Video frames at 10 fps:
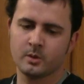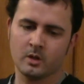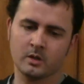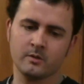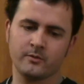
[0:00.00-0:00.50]
who
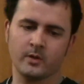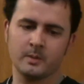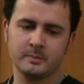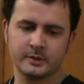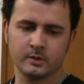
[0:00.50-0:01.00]
are
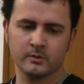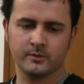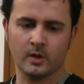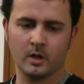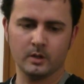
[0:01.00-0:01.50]
confirmed so
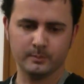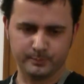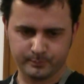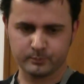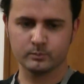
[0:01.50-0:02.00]
far.